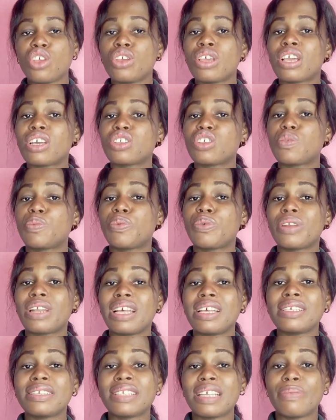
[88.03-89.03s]
You can also
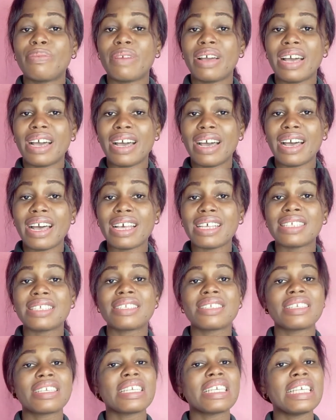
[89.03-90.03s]
pronounce them
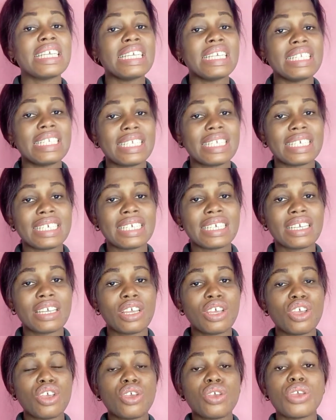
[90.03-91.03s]
as ED.
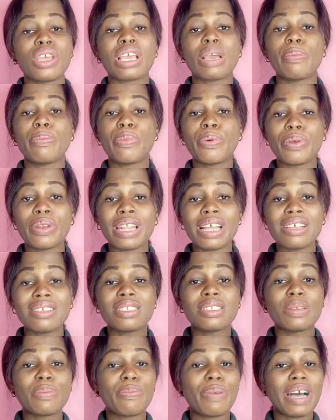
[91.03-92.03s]
You can pronounce
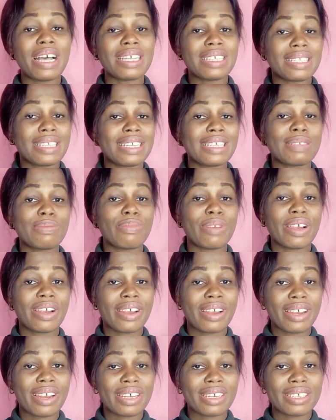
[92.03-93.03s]
the past tense
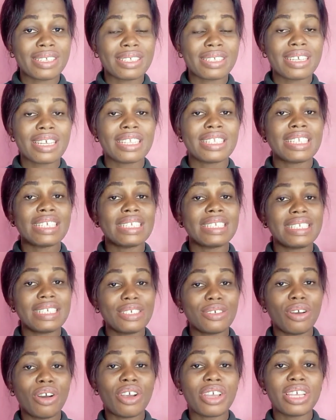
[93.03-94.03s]
markers, the
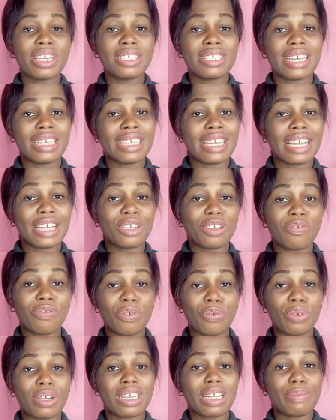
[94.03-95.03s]
D or ED at the end of
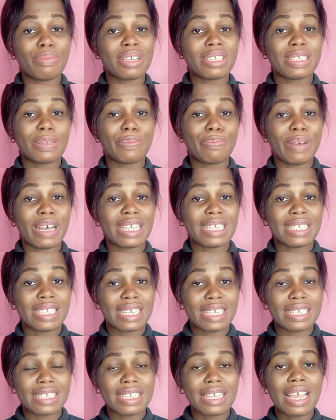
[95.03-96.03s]
a word that makes it past
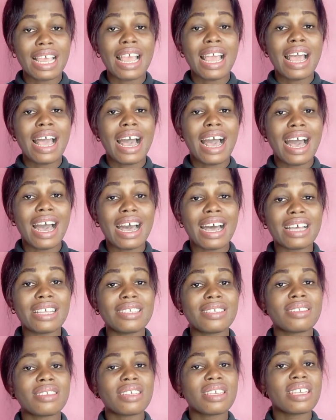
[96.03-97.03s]
tense,
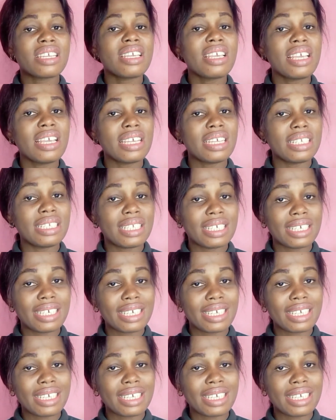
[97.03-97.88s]
as ED,